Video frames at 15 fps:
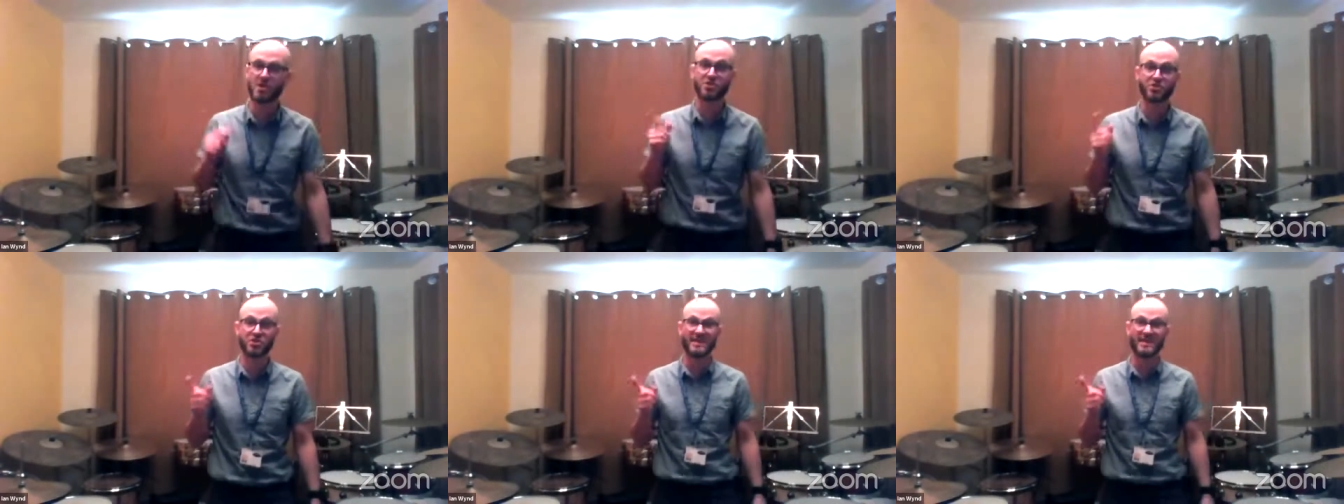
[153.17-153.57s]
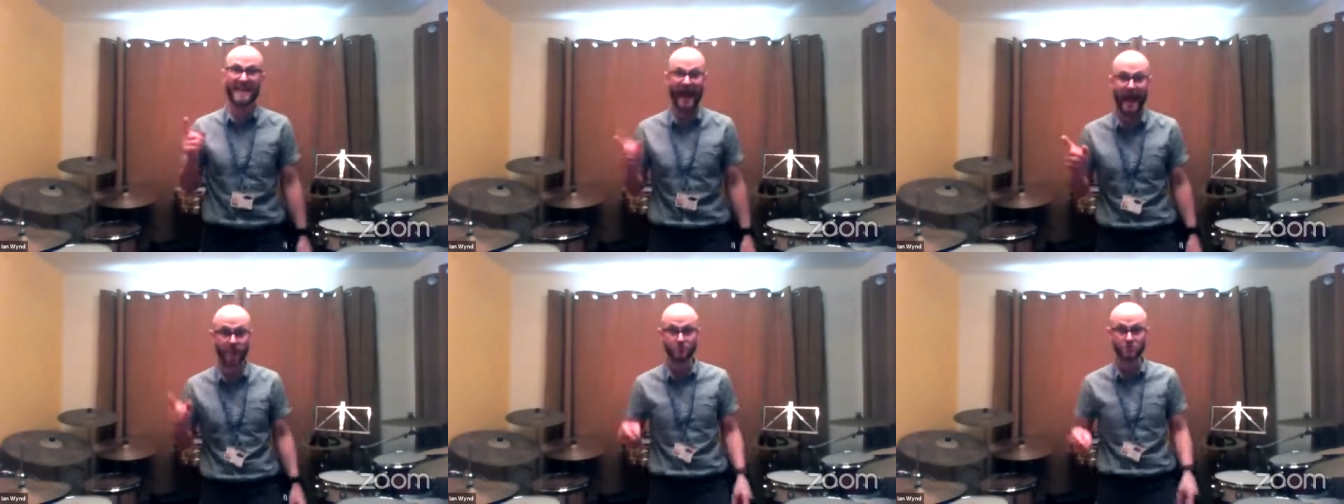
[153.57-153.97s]
is just
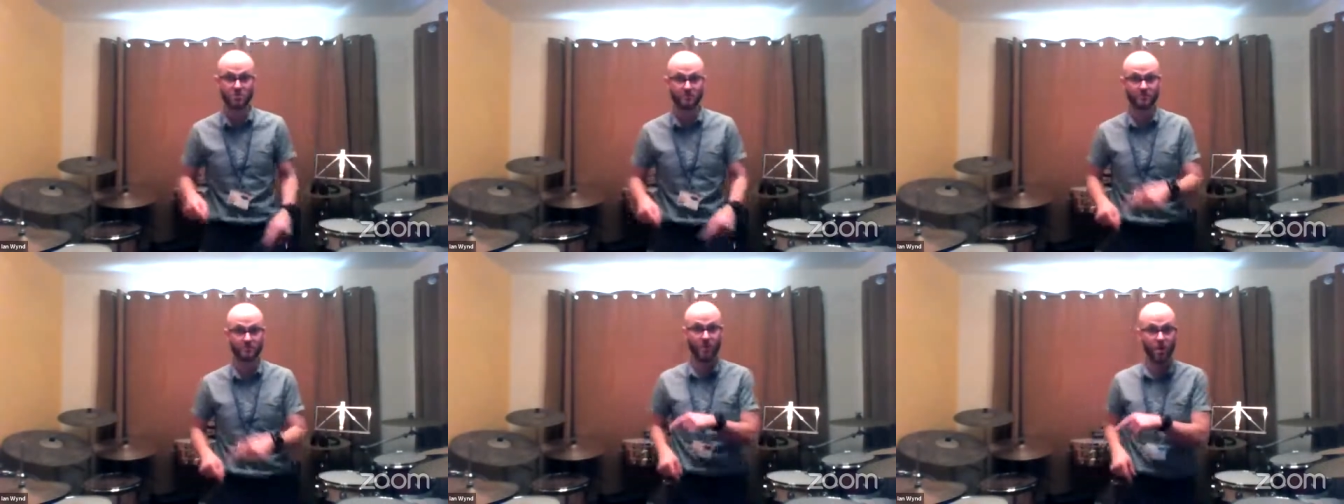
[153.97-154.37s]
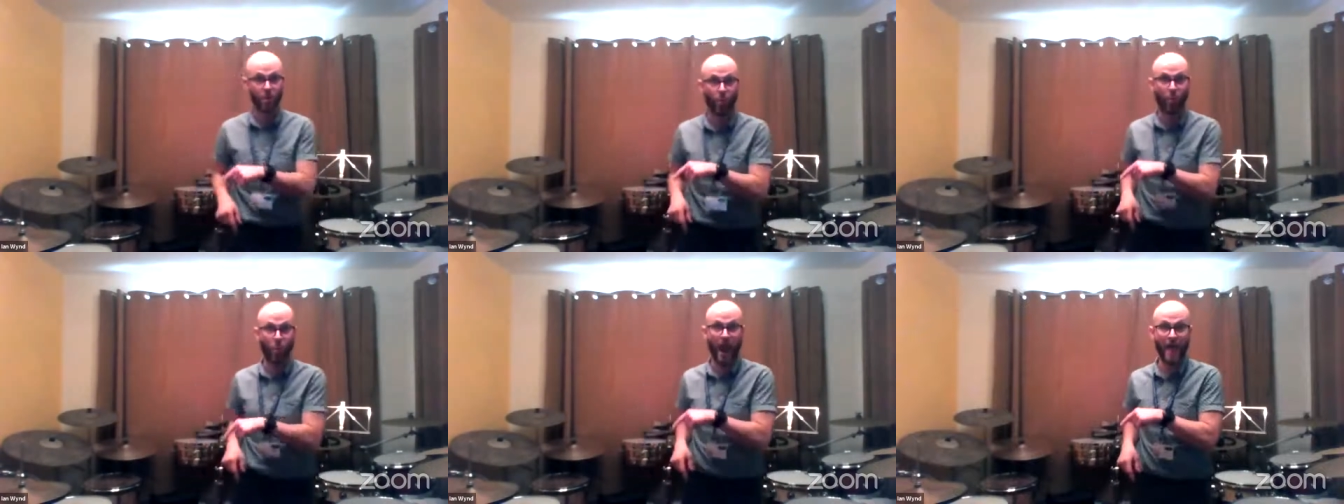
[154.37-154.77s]
count
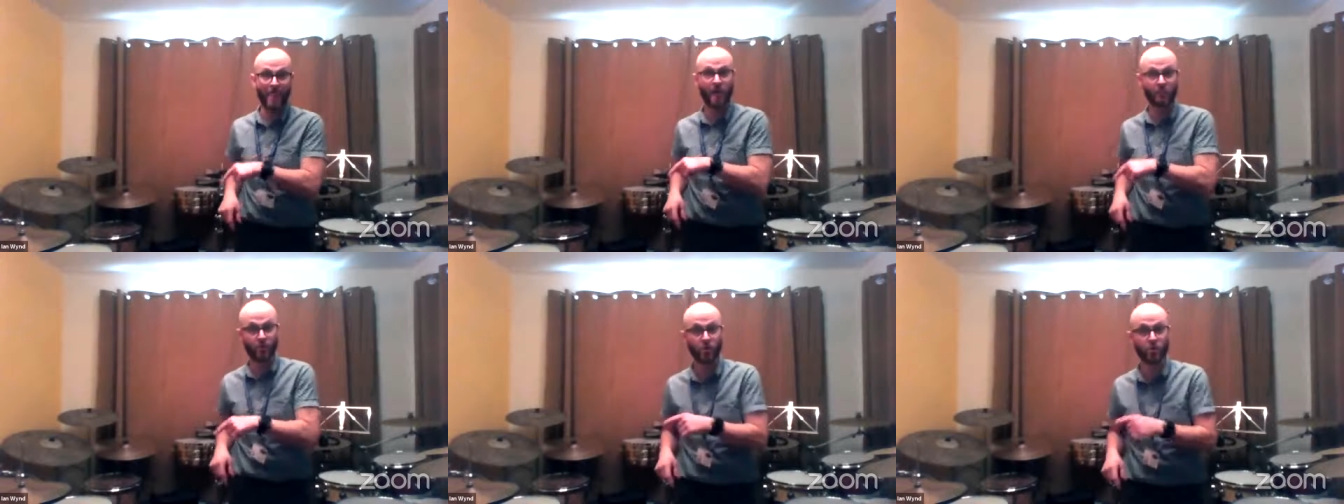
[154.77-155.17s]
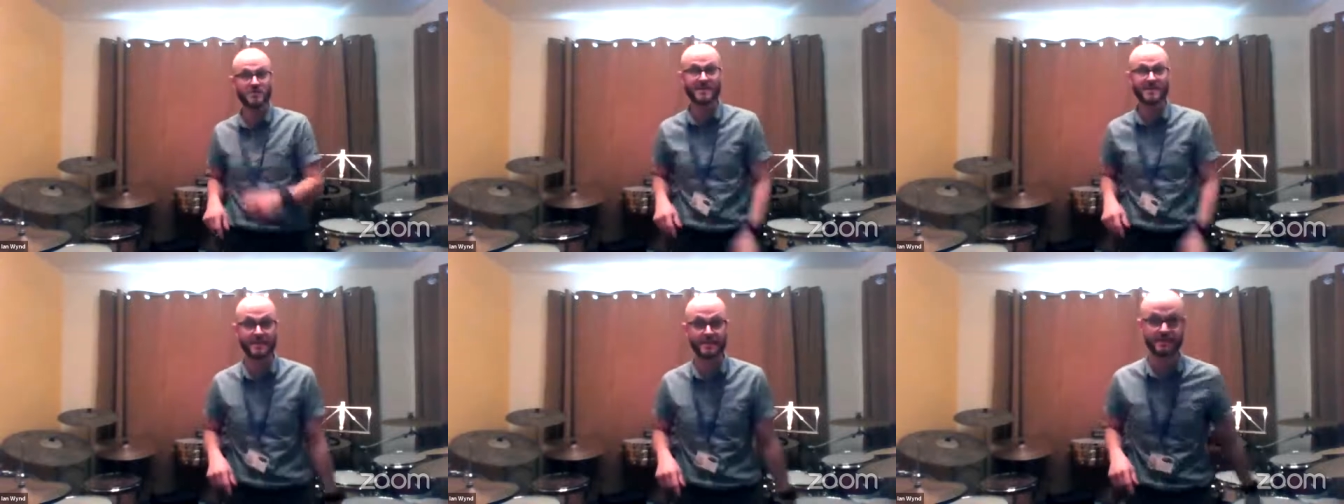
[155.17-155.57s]
where that
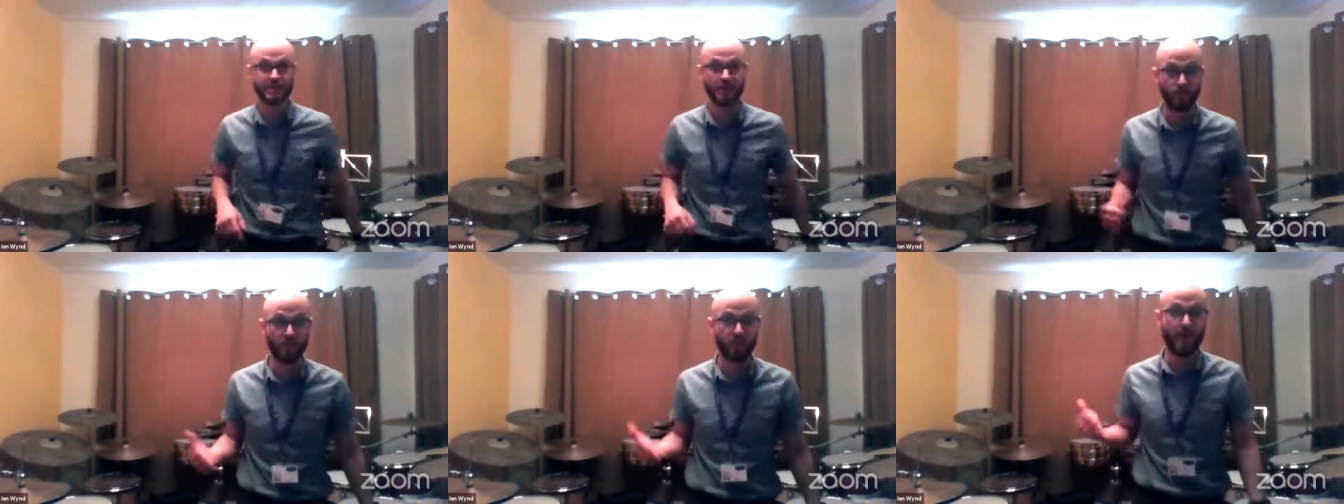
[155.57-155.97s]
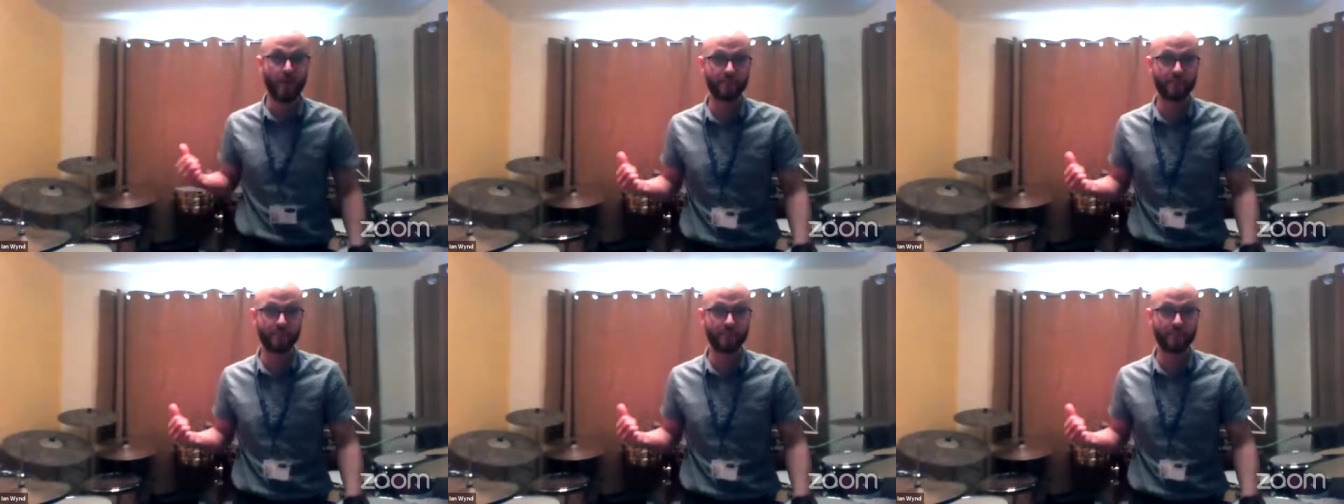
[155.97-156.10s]
pulse is with